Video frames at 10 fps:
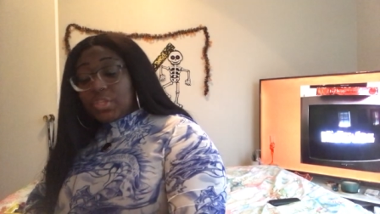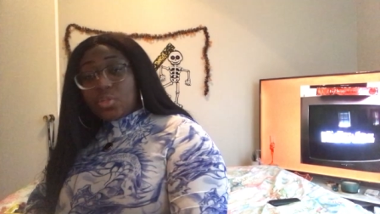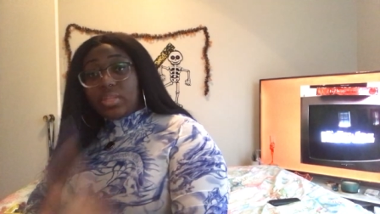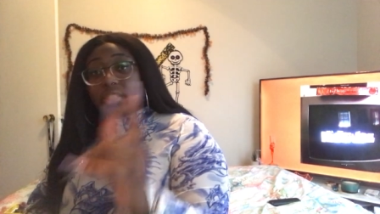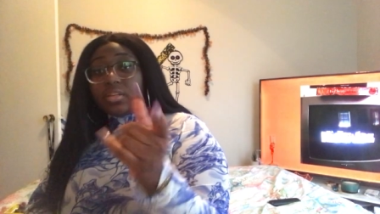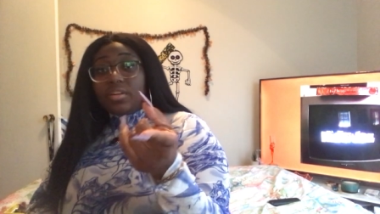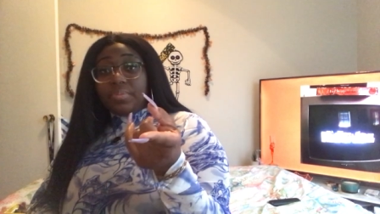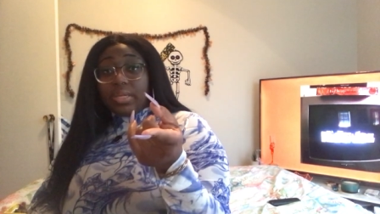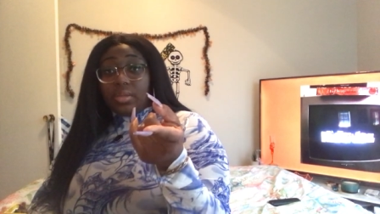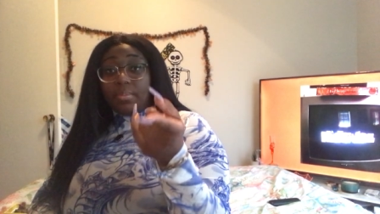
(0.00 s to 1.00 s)
So this could have
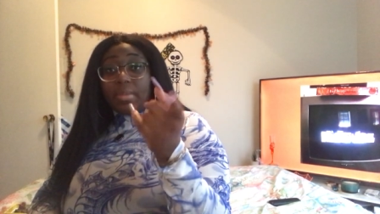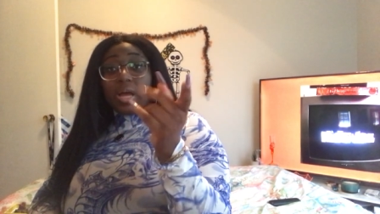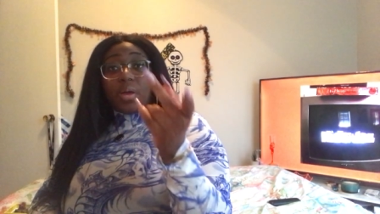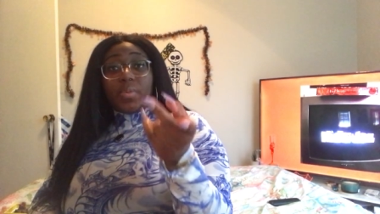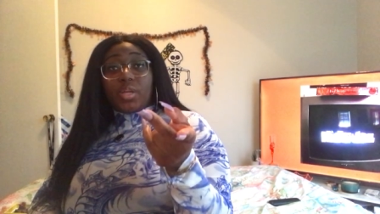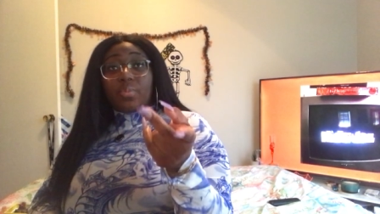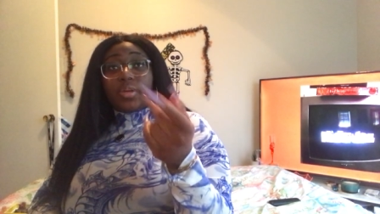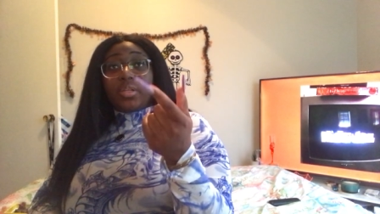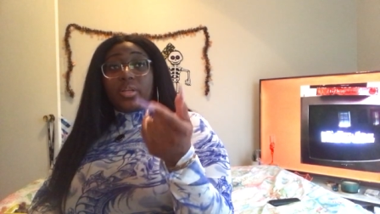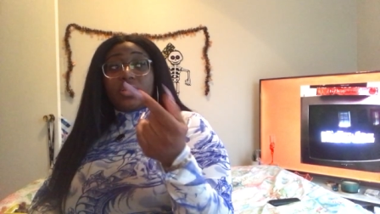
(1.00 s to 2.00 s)
been your mom or your
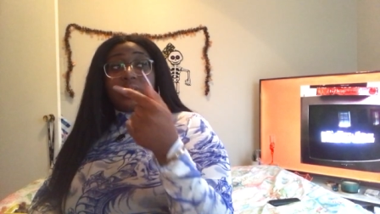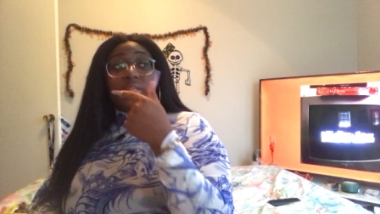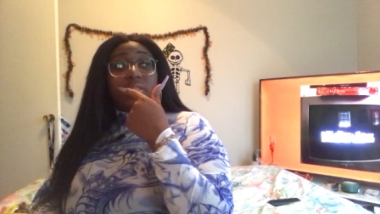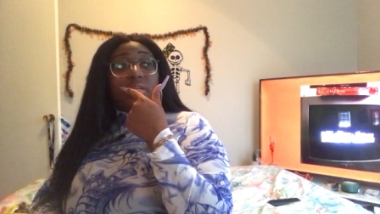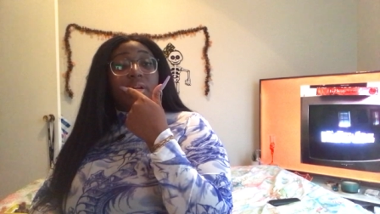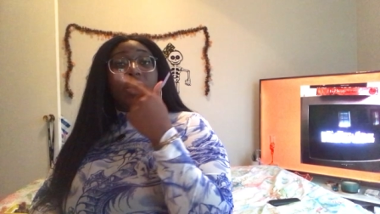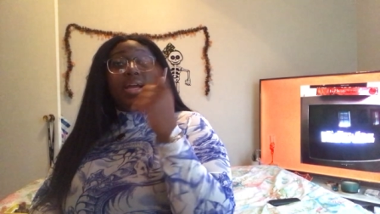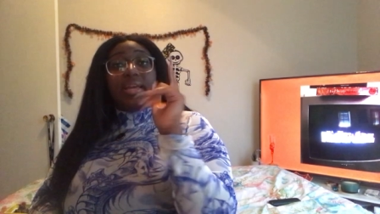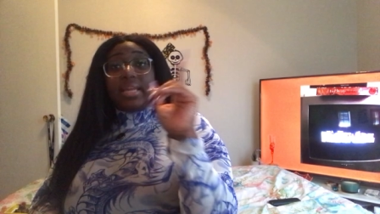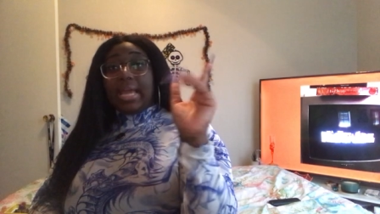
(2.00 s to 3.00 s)
brother, or your sister,
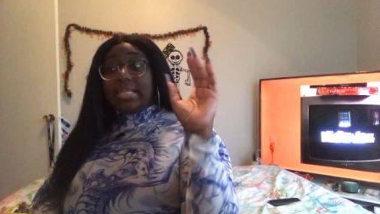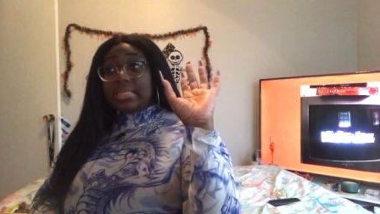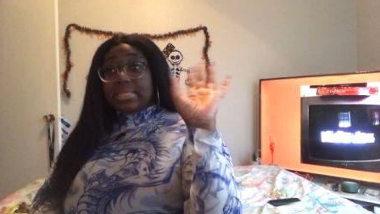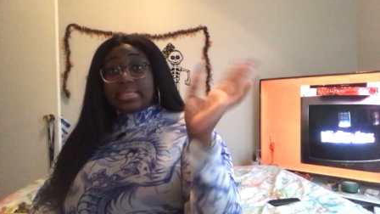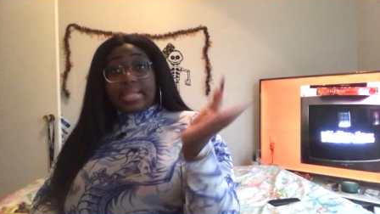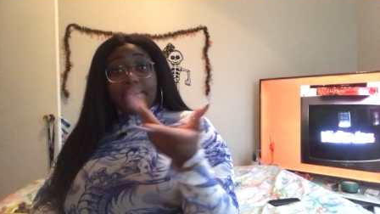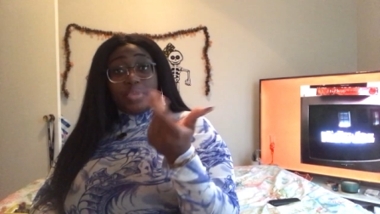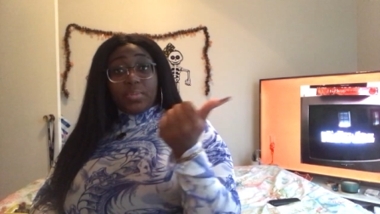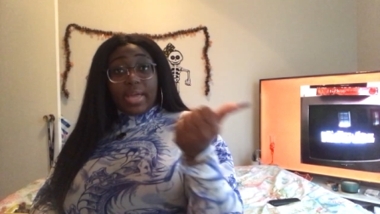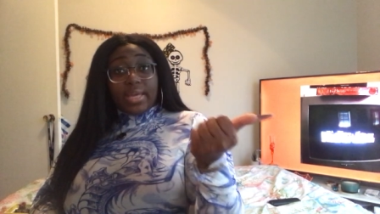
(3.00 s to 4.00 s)
and they had to
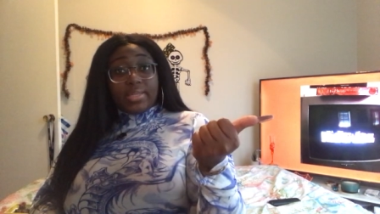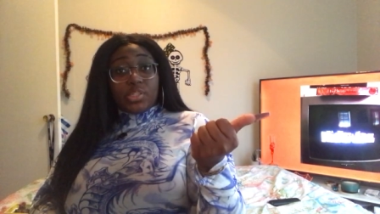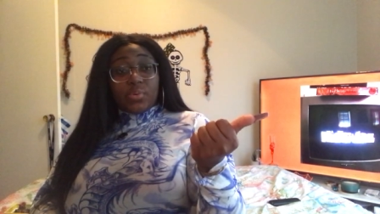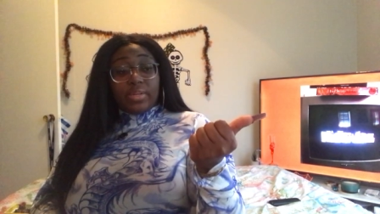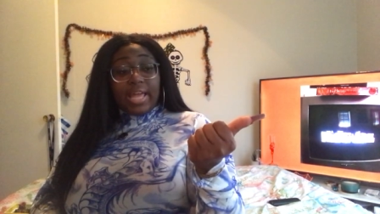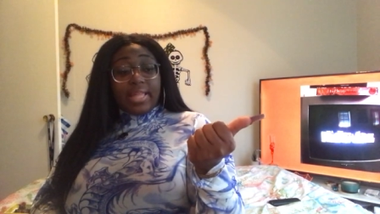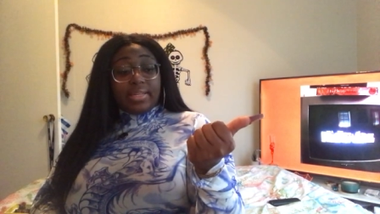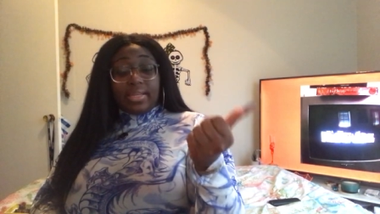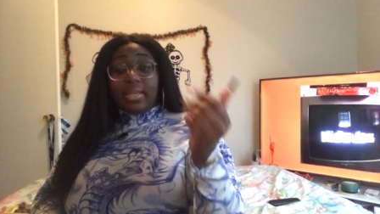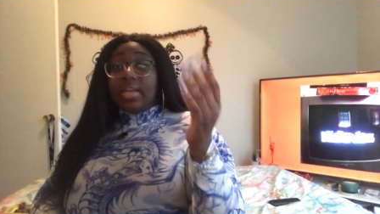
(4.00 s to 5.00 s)
slap you back into
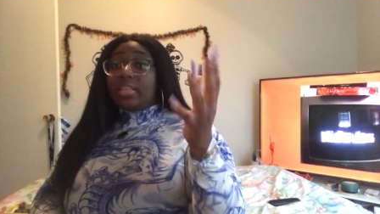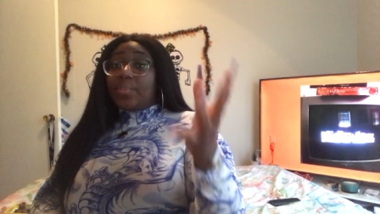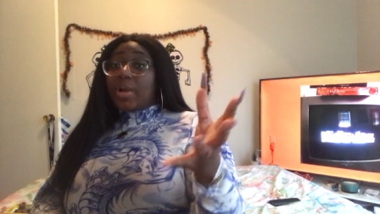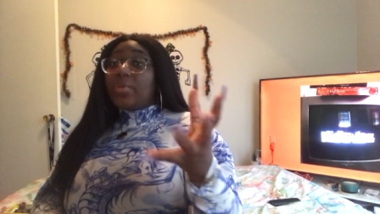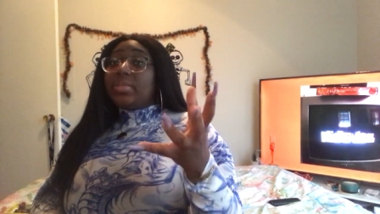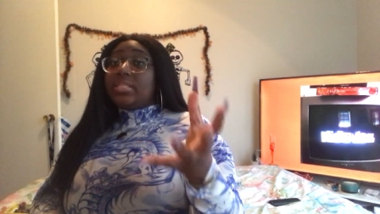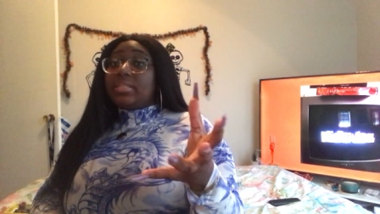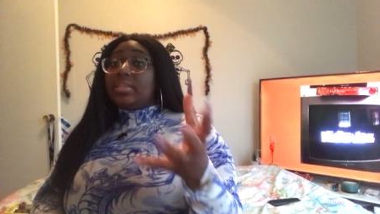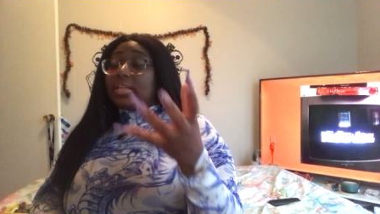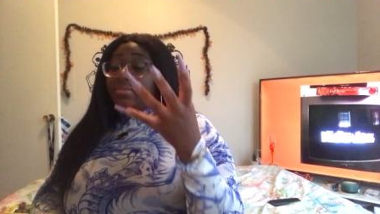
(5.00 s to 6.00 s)
reality. They probably,
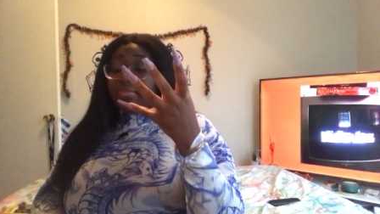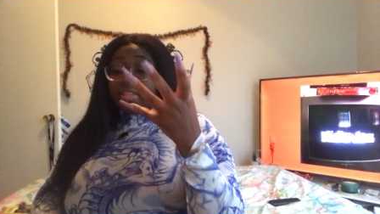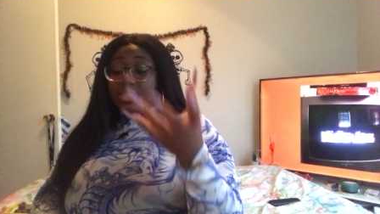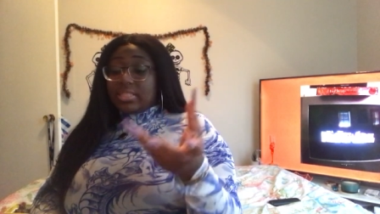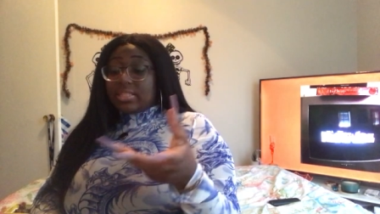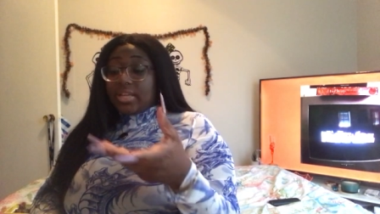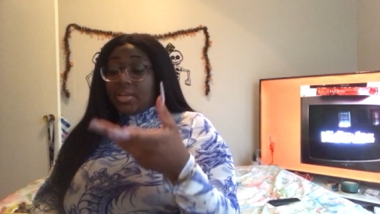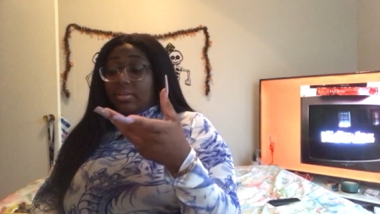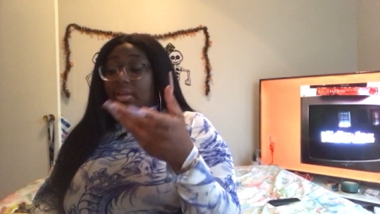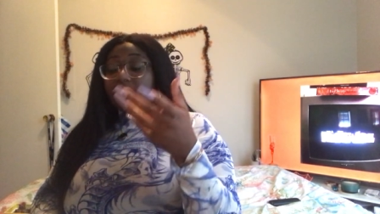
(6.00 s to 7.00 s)
it, this is not
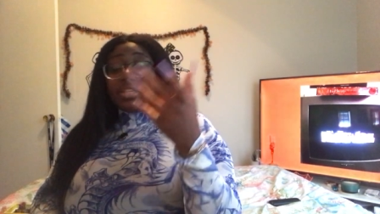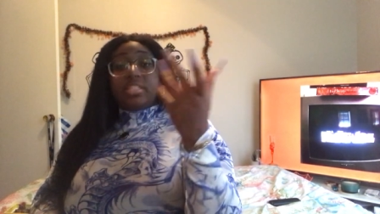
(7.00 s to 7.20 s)
your love.